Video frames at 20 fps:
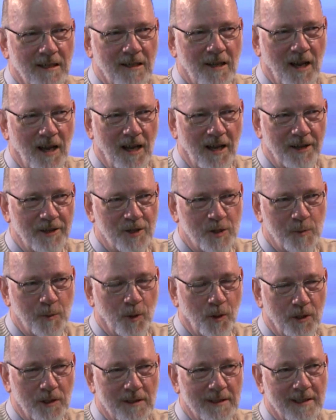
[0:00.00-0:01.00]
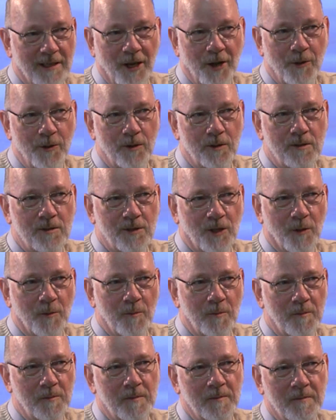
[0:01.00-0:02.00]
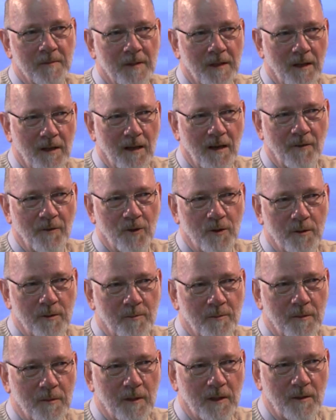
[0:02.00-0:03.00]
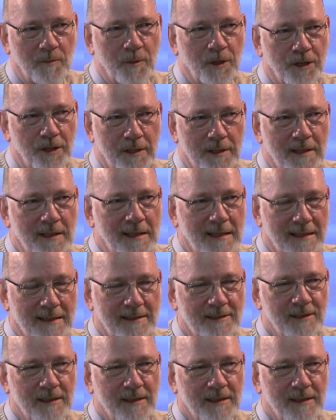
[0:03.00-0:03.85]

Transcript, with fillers: a college pulling together some of the uh, many